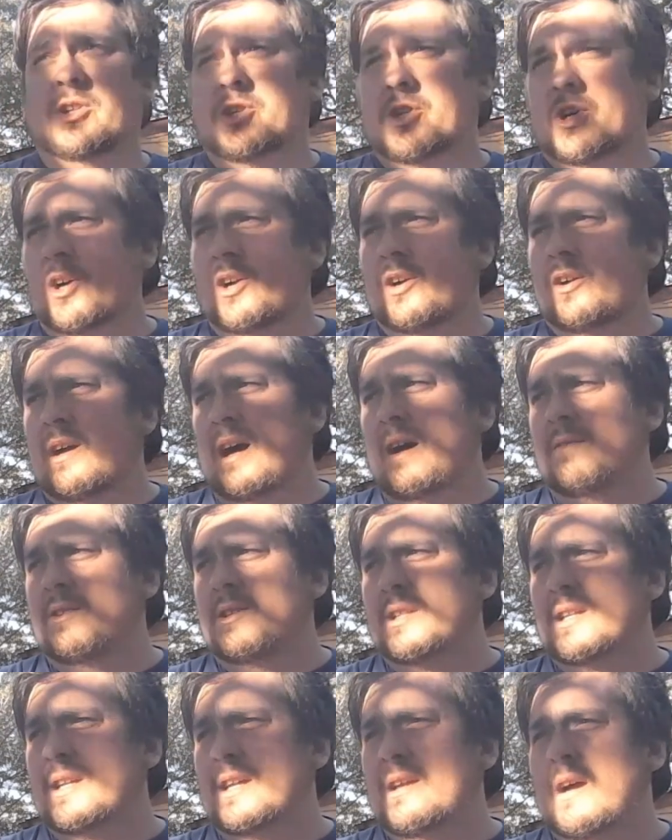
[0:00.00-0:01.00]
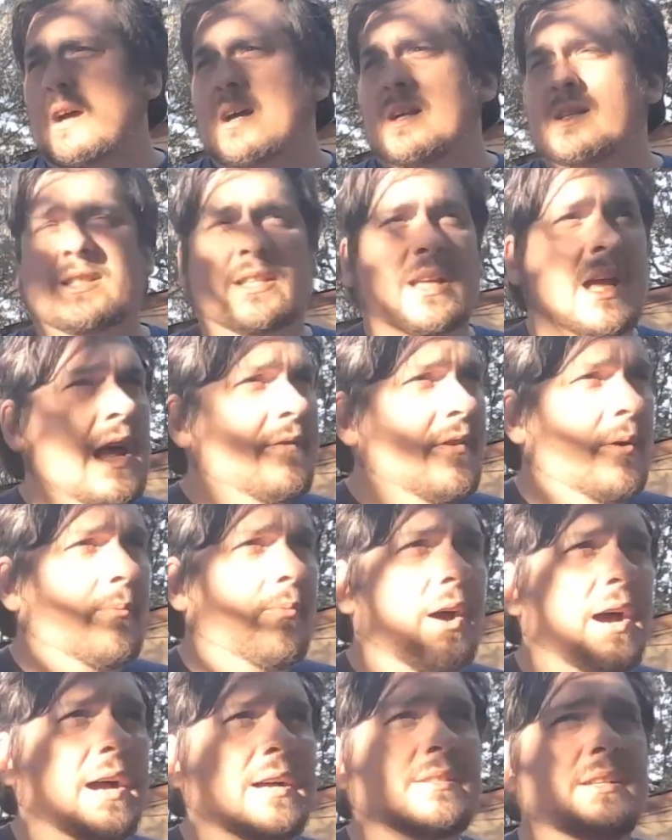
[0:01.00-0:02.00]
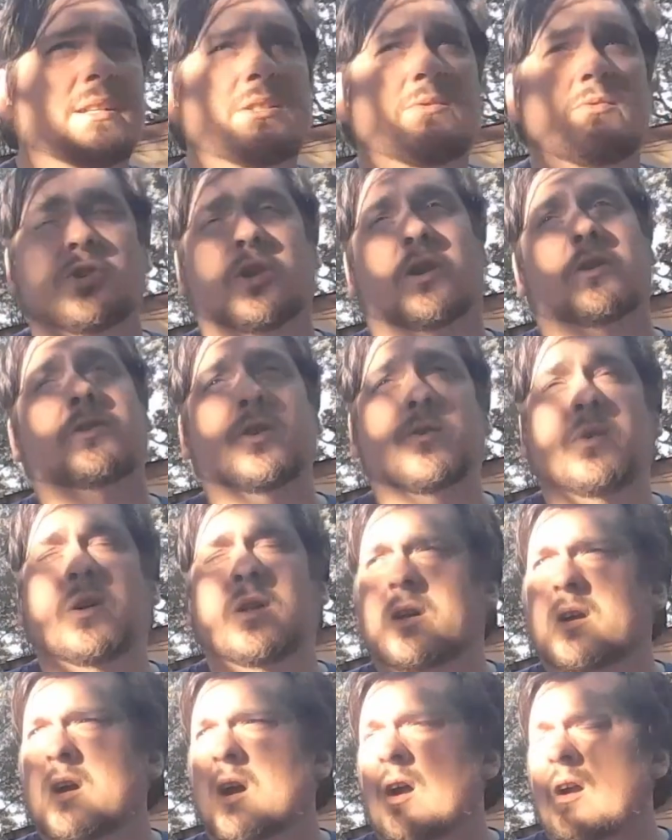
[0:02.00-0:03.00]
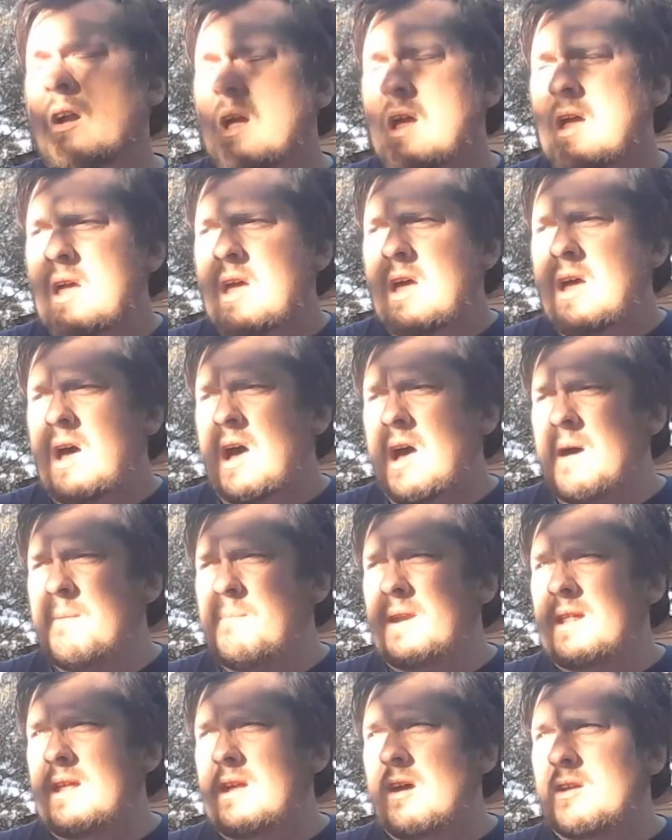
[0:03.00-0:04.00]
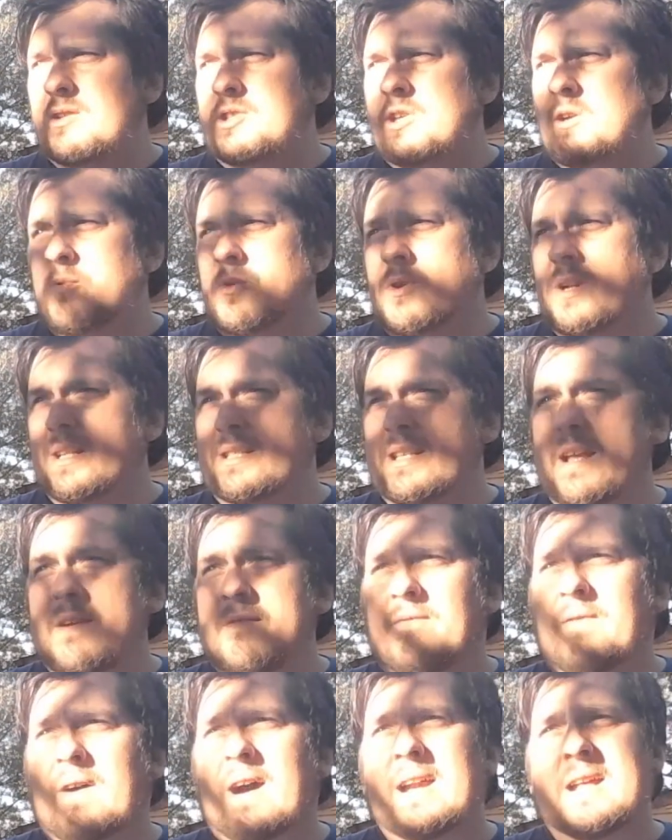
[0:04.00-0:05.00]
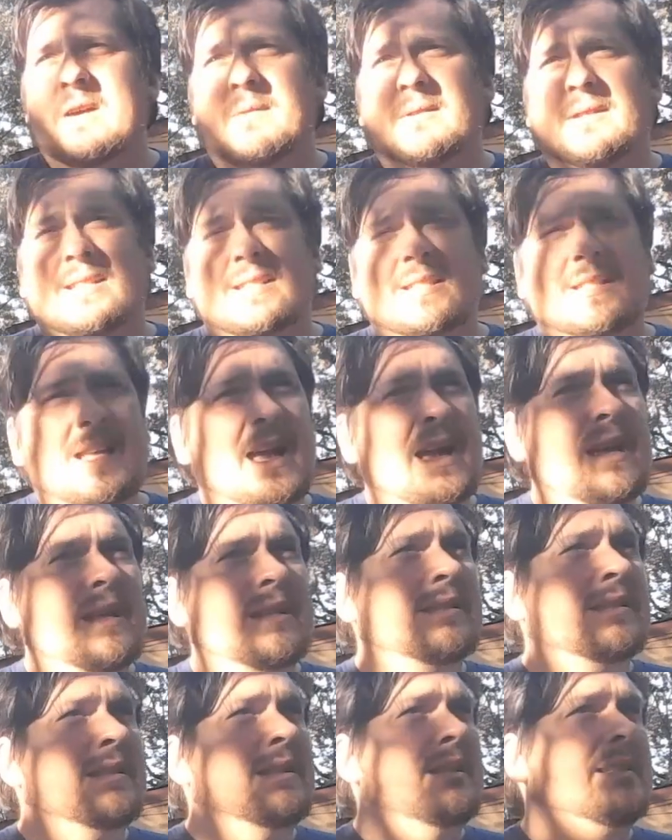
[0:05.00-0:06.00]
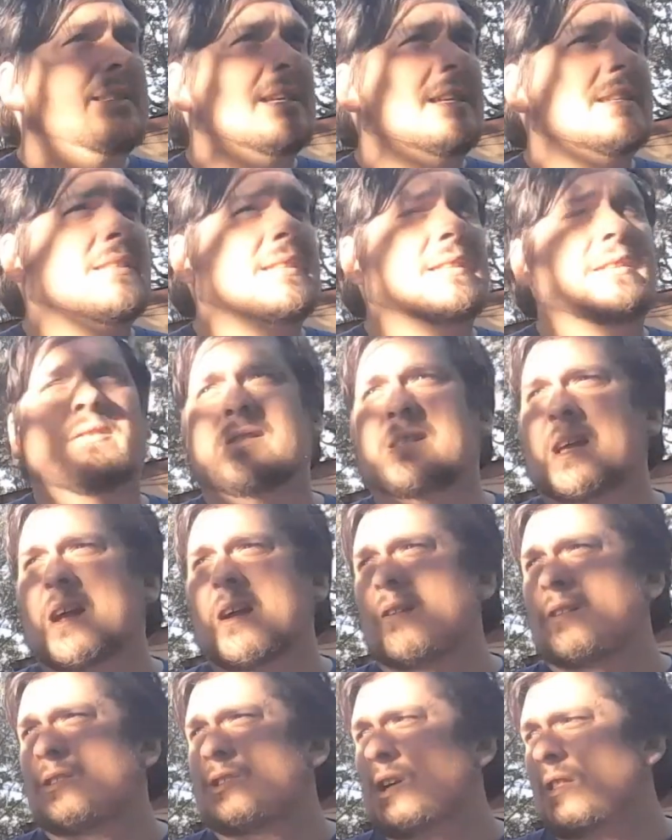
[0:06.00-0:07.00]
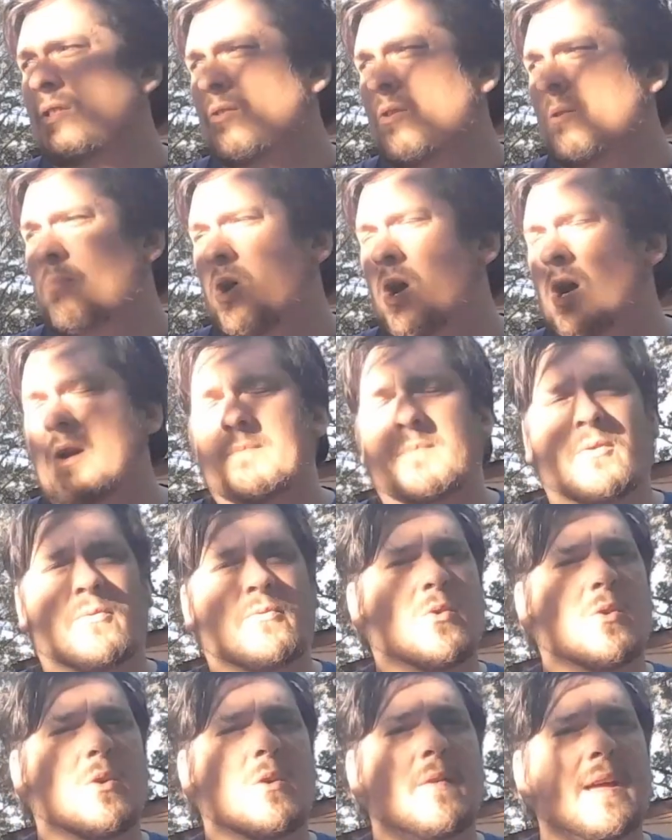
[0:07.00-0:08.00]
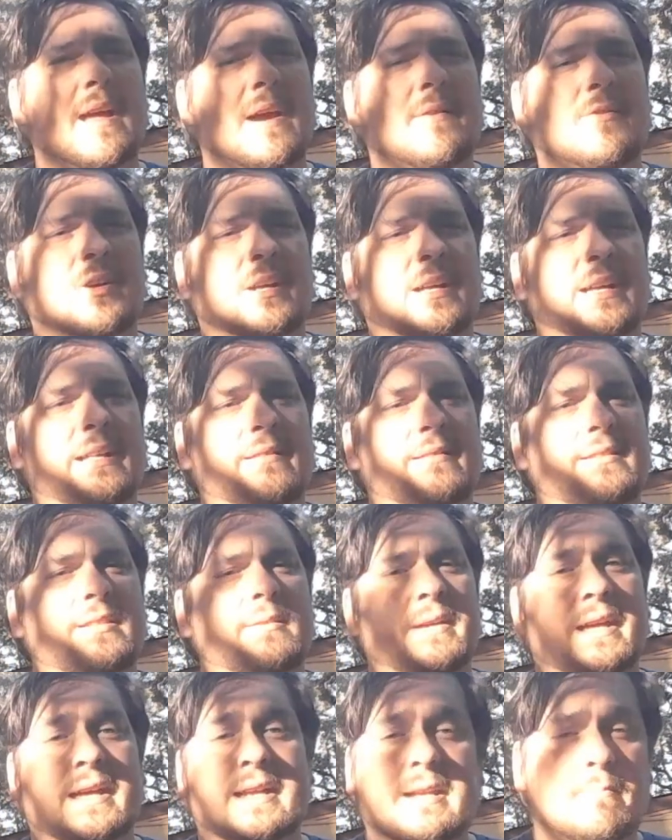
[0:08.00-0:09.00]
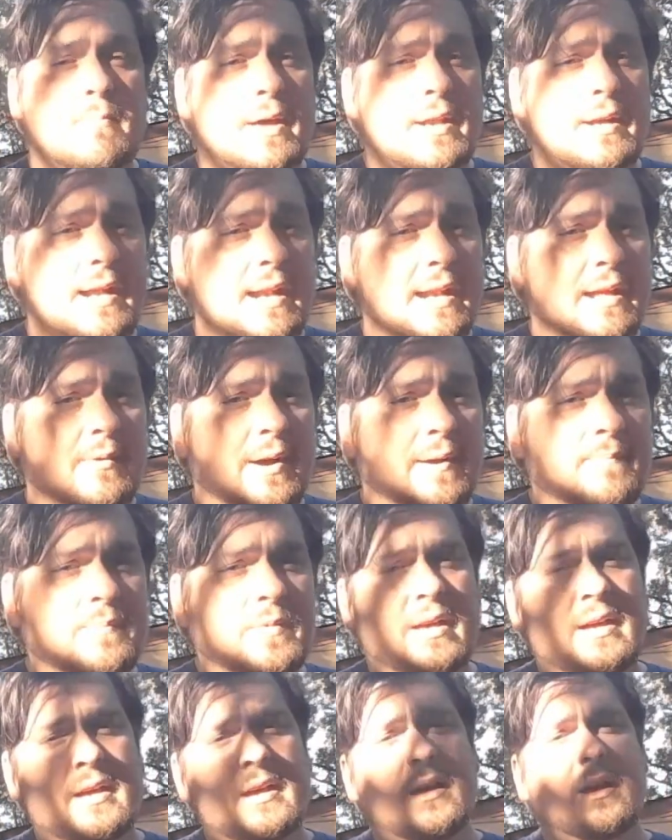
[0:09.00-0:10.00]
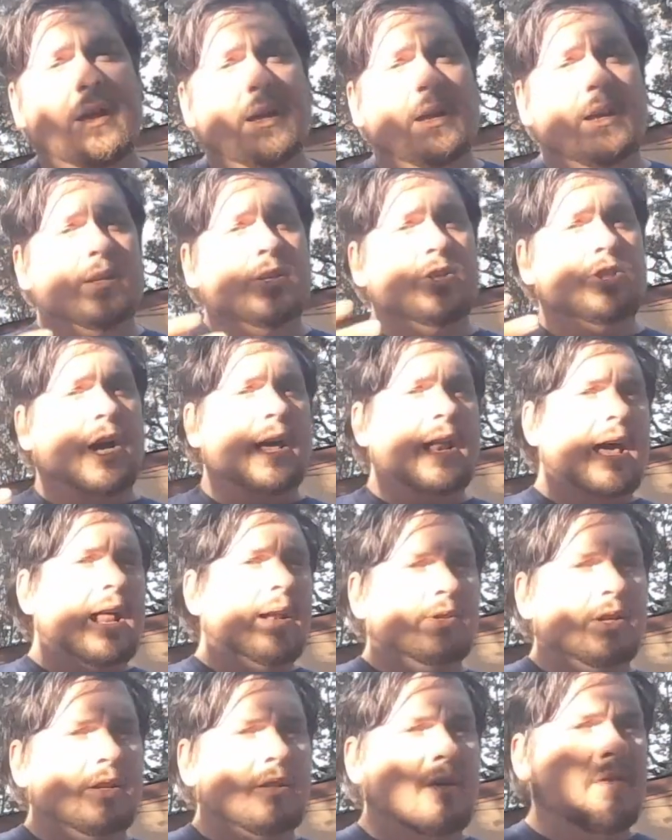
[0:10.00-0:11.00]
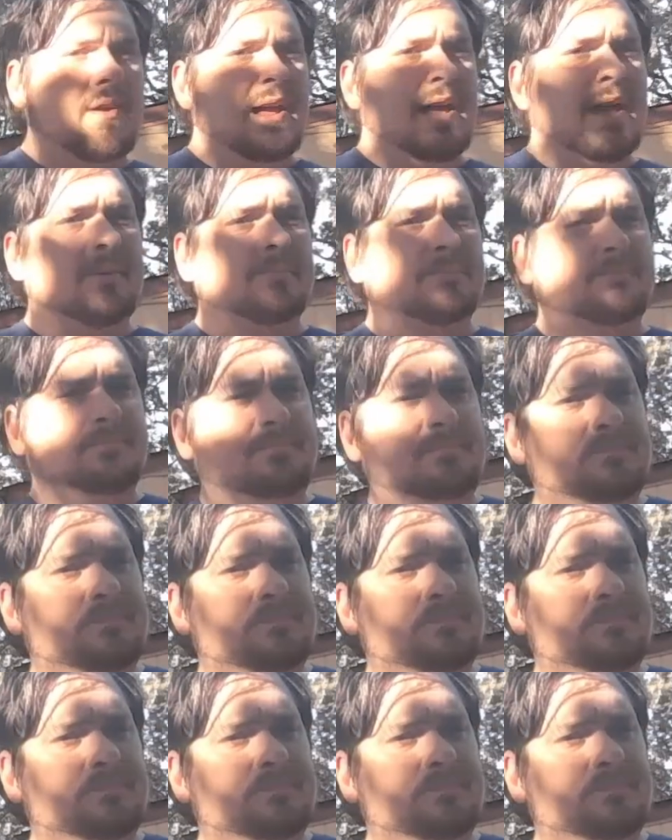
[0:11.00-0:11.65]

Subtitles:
occur, obviously, slave uprisings, which also will occur. But he also predicts infighting with the states, and he says that they'll tear each other apart before they ever get to be independent anyway. John Adams, on the other hand,